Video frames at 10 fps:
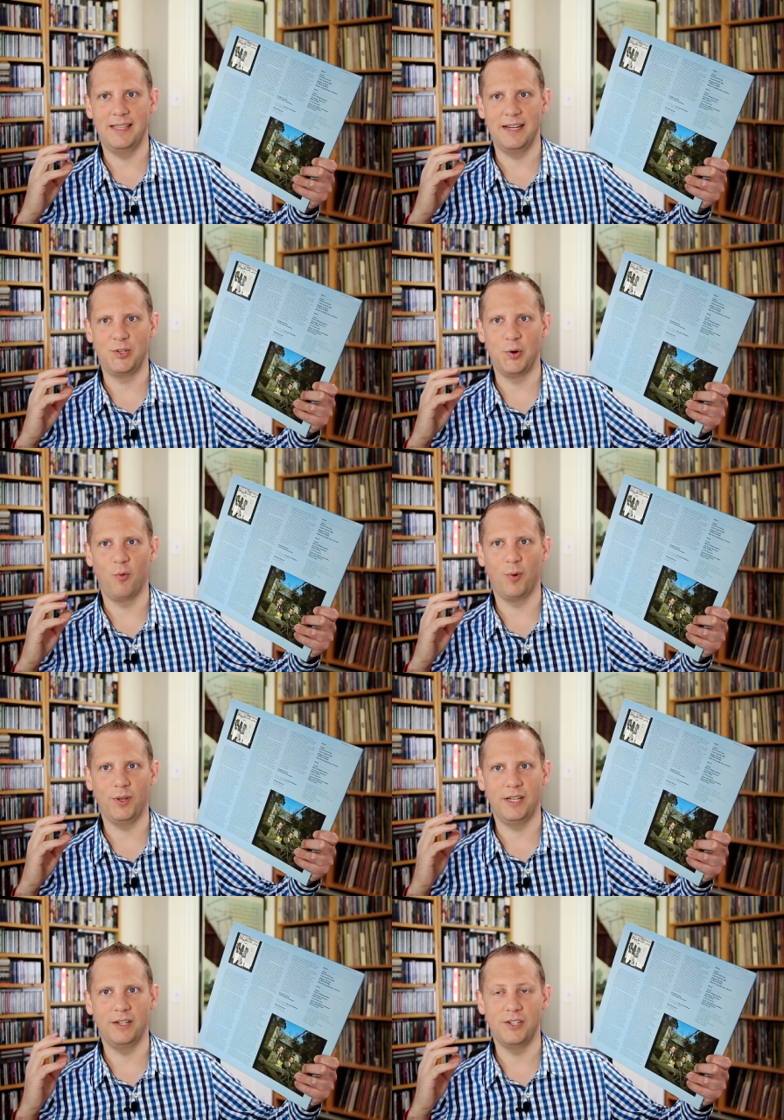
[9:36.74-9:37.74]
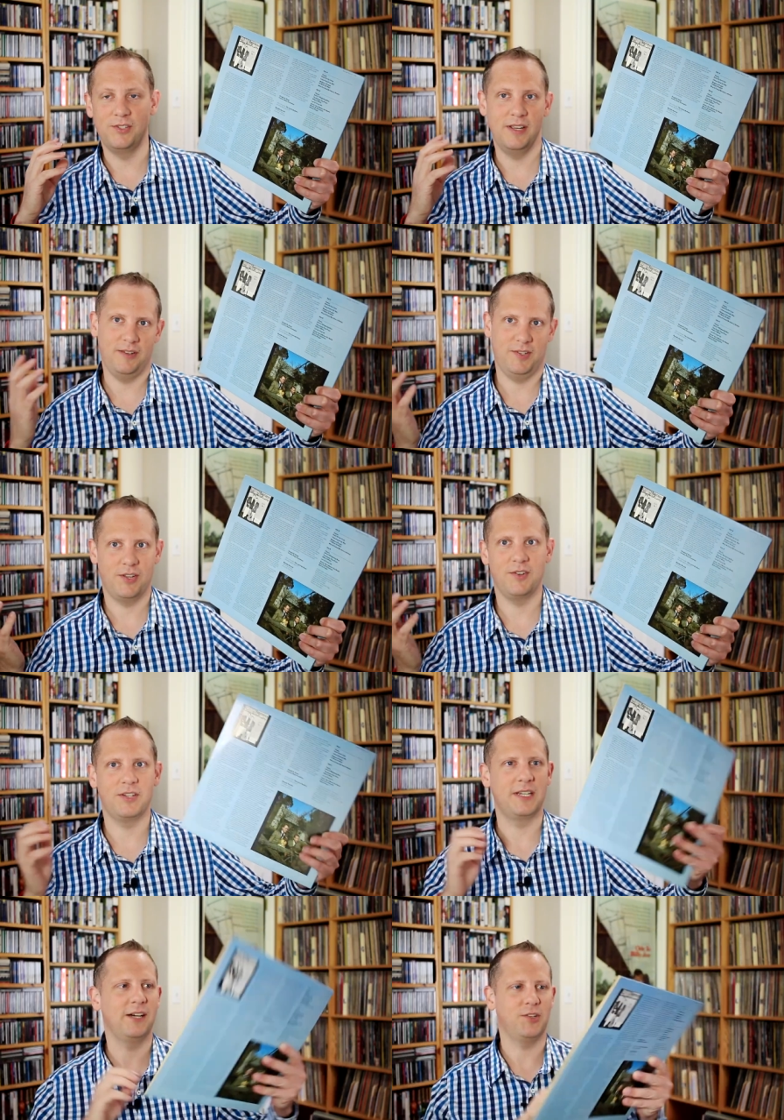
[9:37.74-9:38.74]
They do a really good, you know,
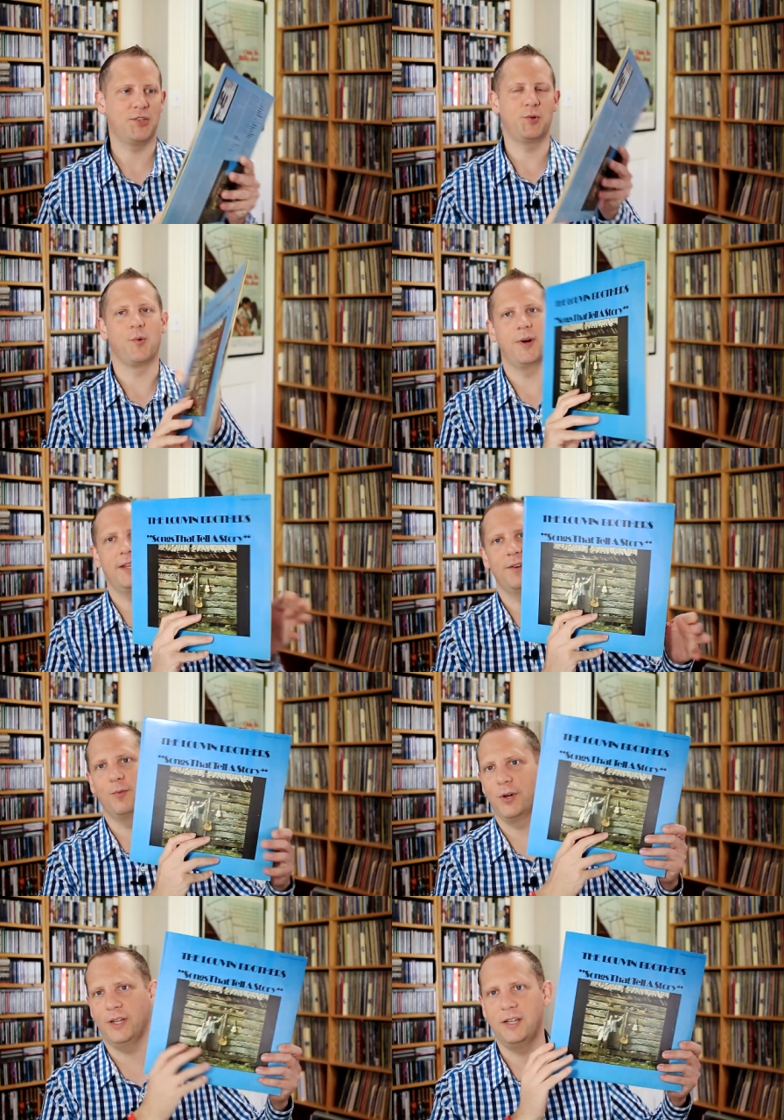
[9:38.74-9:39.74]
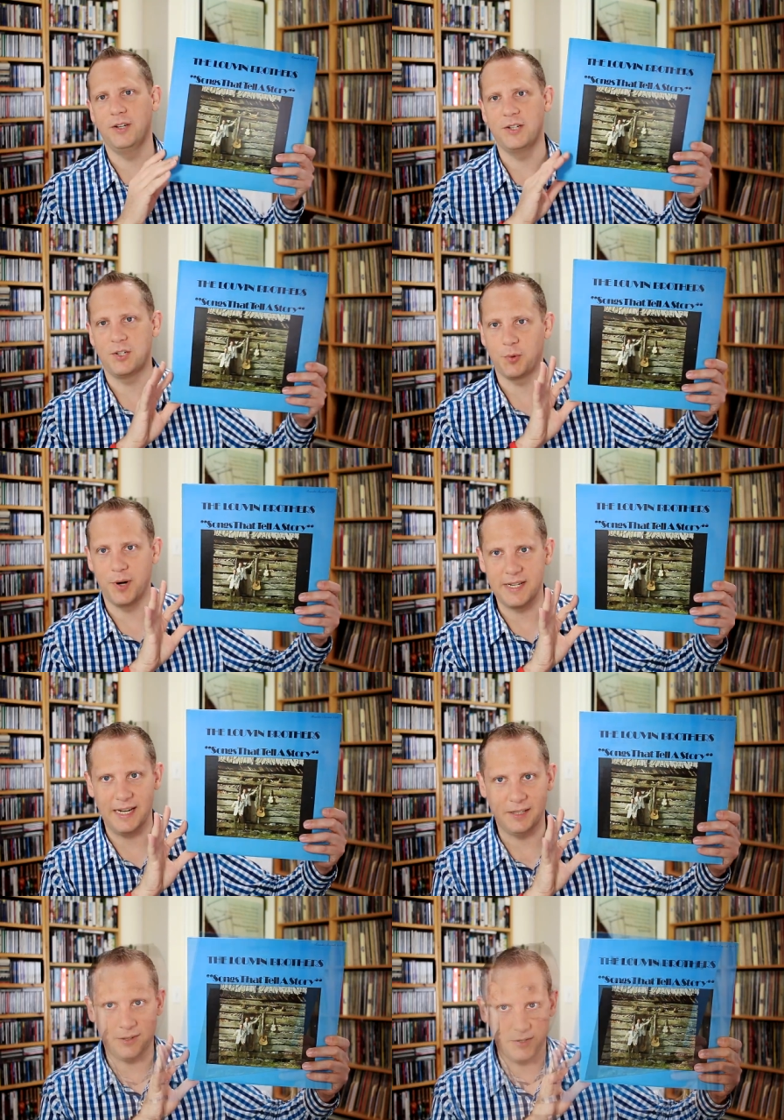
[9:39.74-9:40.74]
Songs That Tell a Story. They're really good
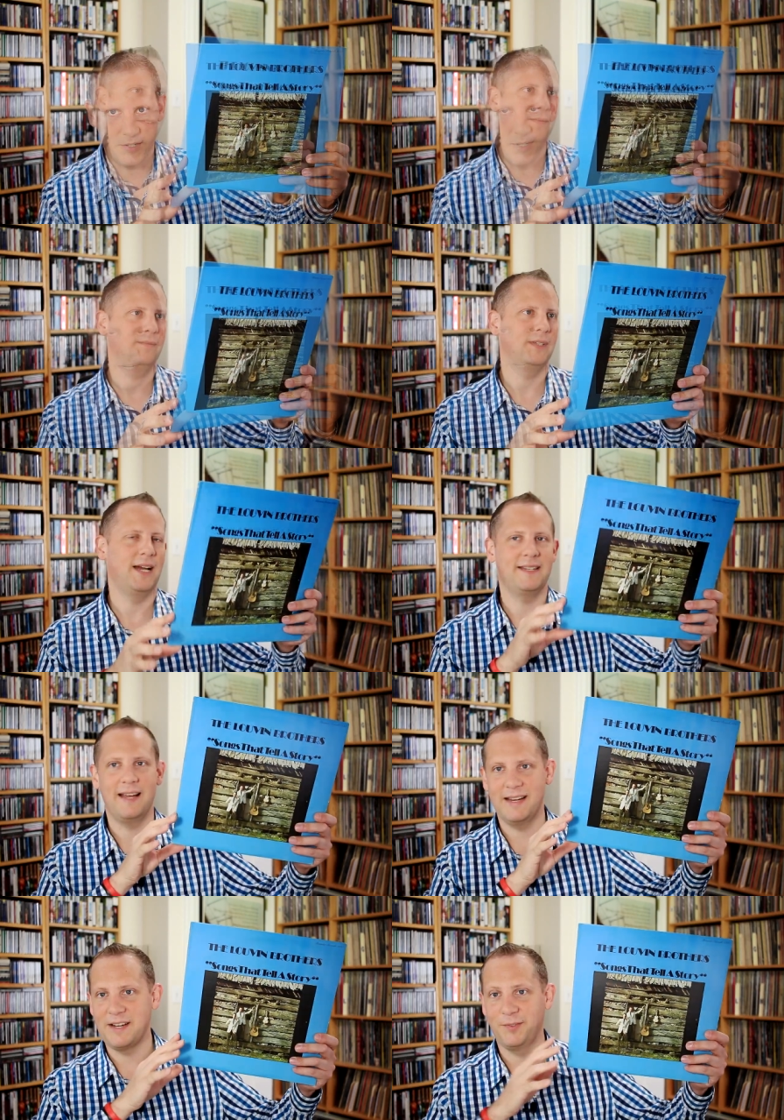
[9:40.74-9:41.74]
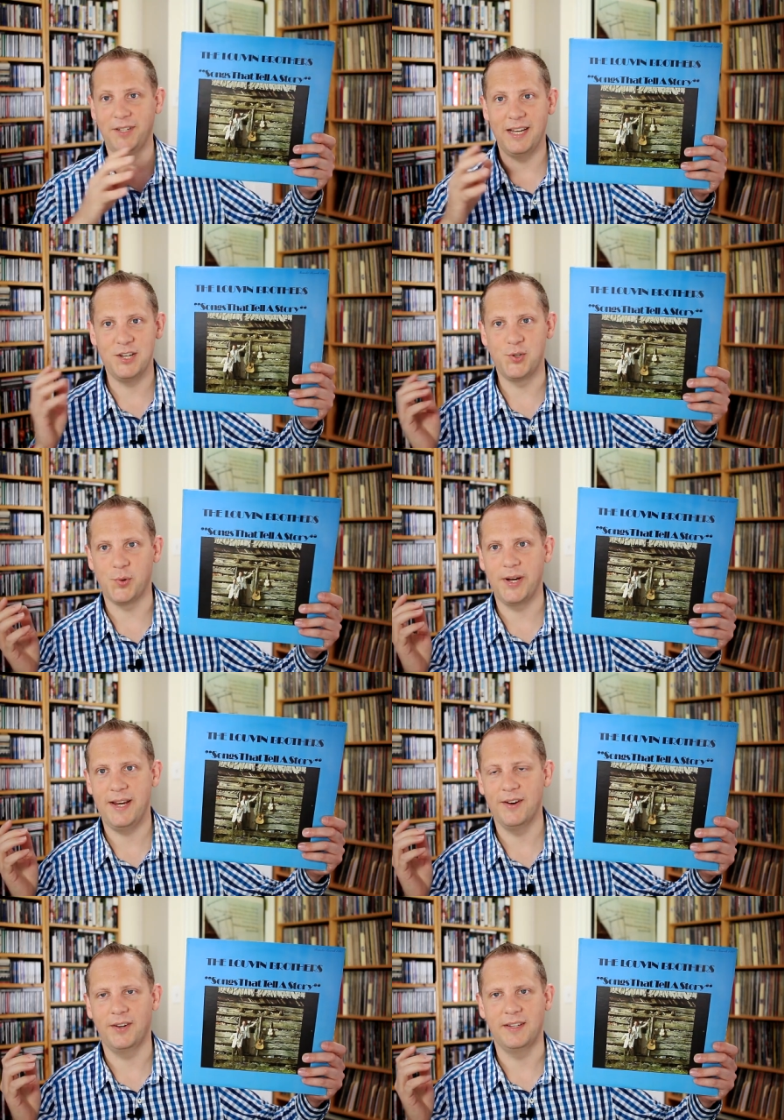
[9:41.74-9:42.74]
storytellers. I definitely
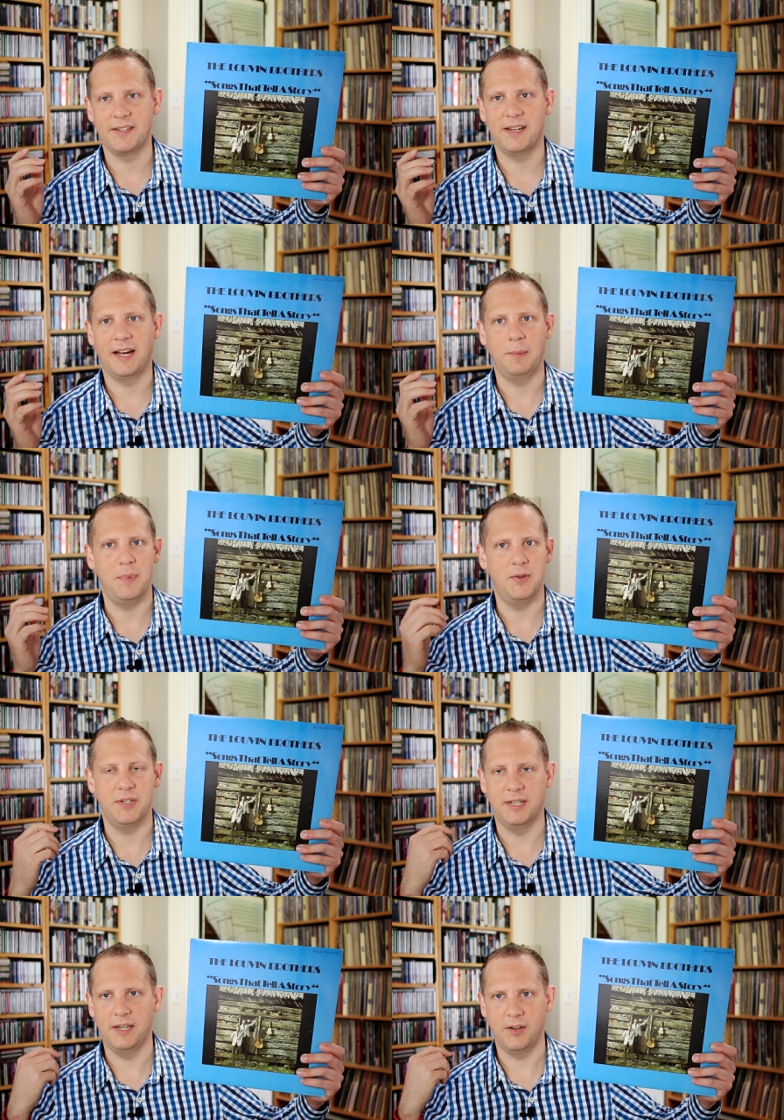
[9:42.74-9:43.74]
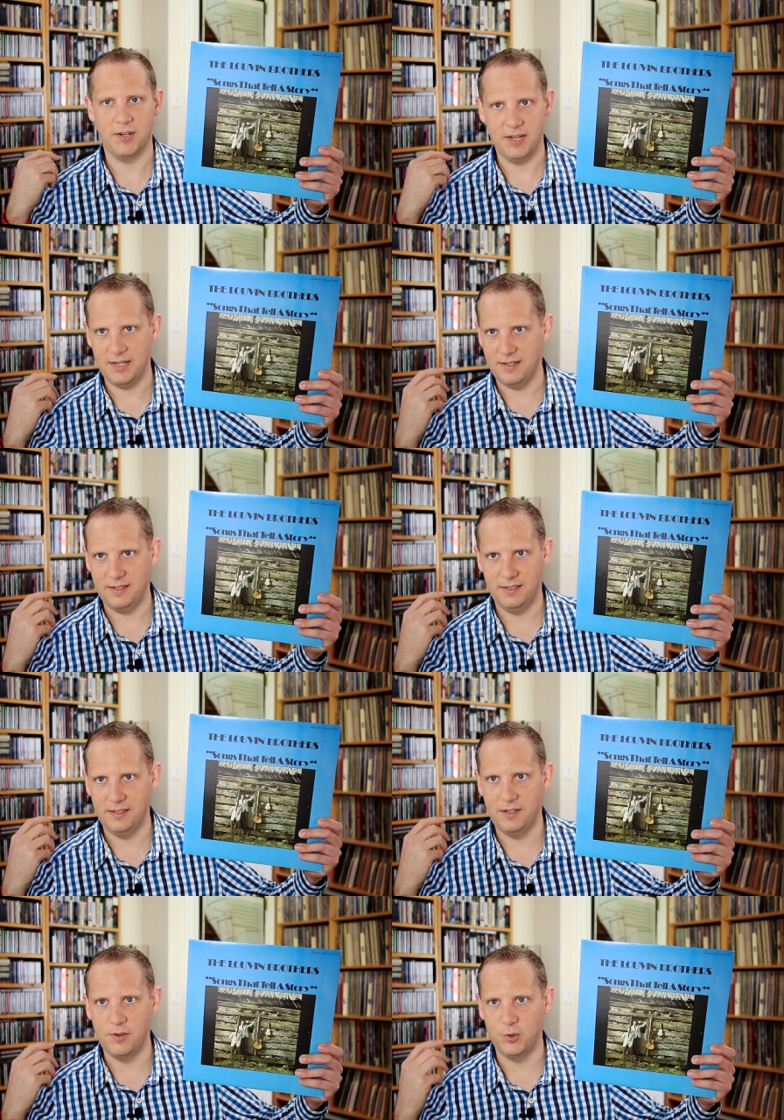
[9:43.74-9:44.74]
enjoy hearing this kind of music. You know, it
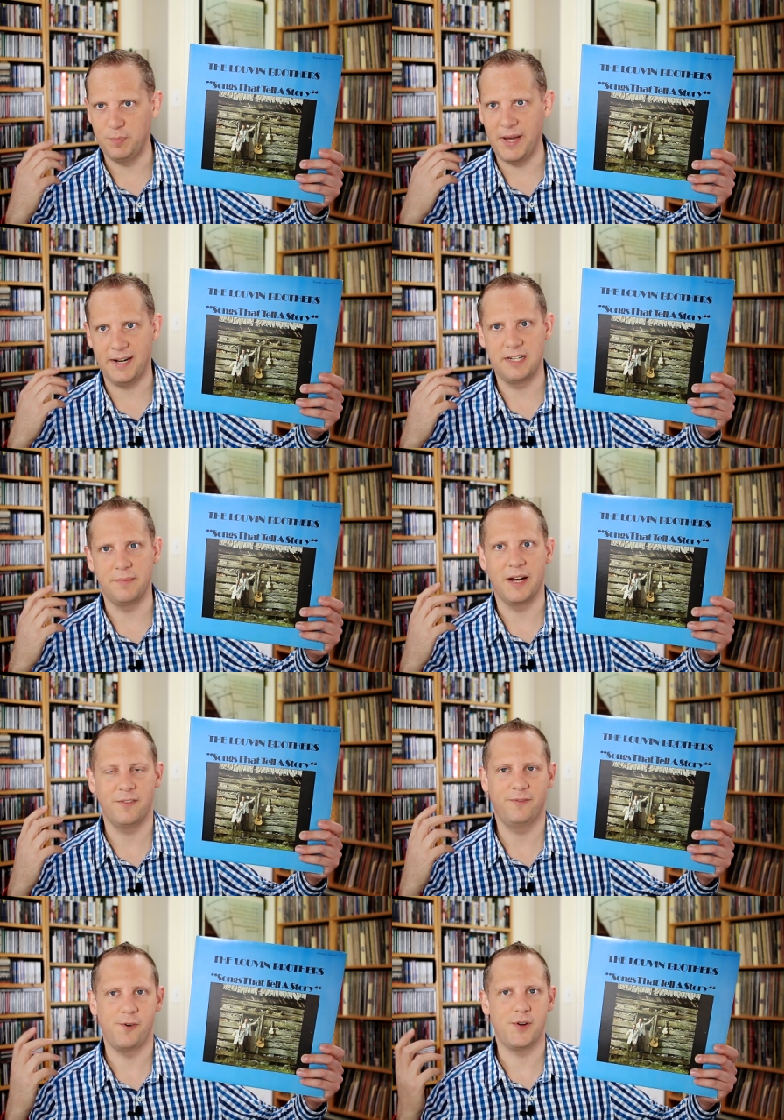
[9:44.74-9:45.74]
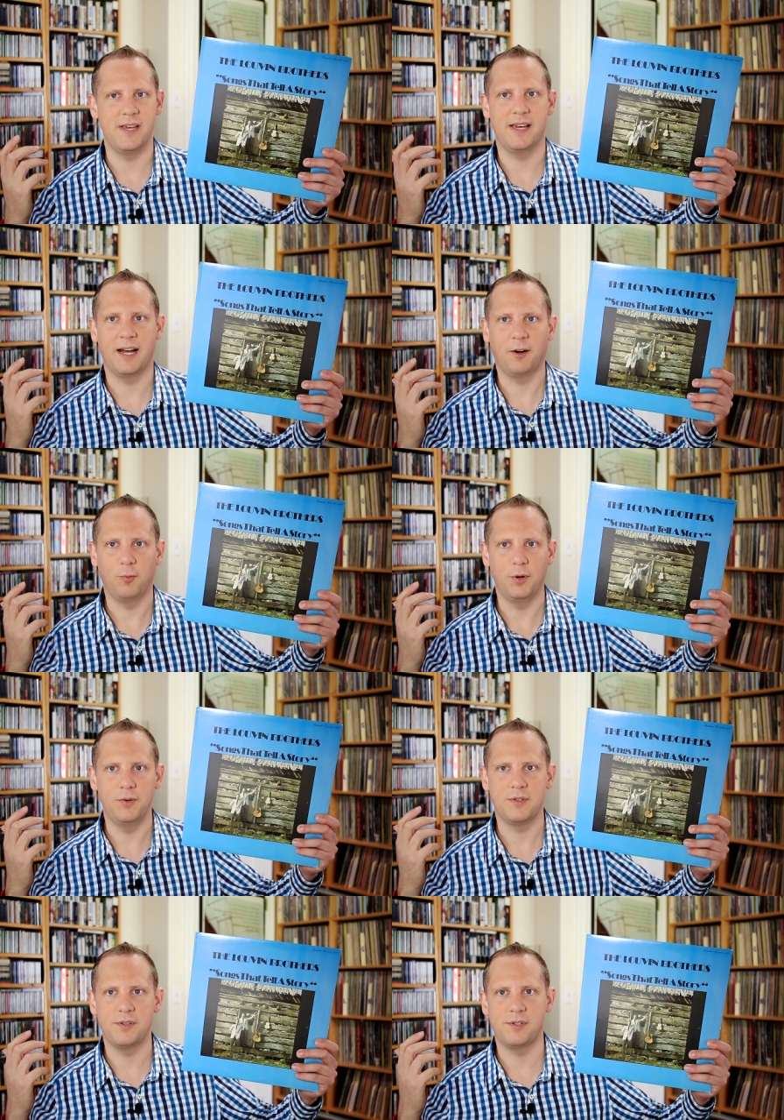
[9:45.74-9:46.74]
goes back to my folky kind of
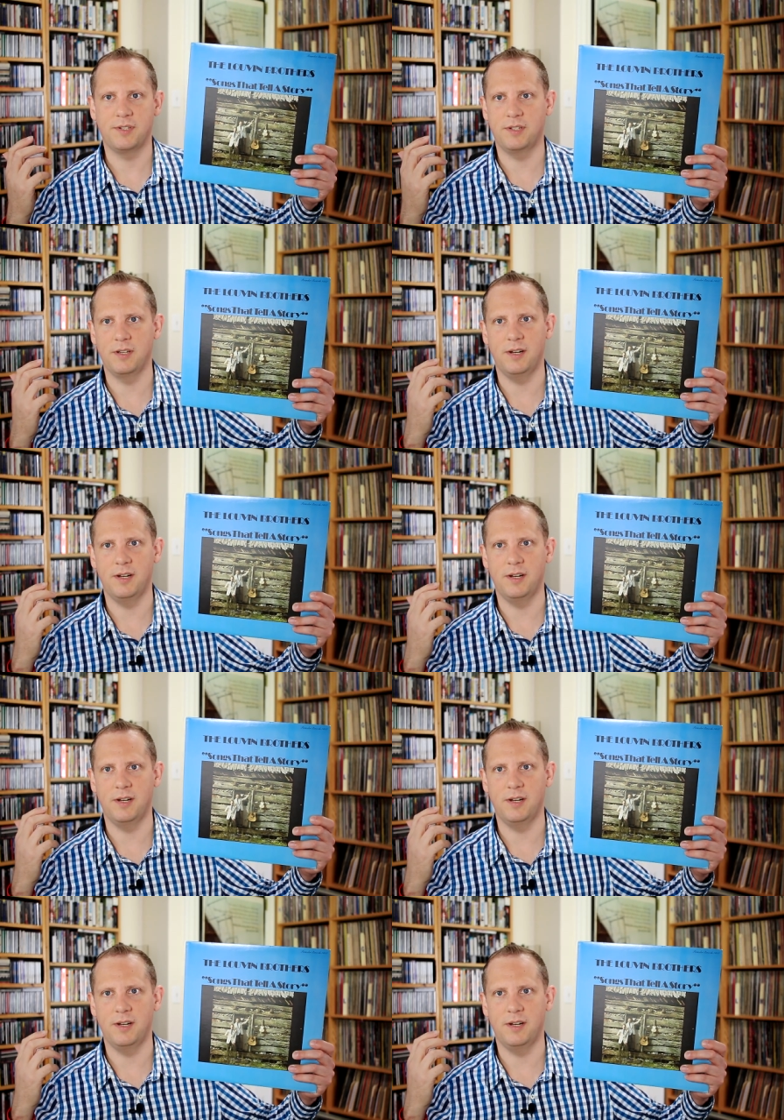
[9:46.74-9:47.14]
roots,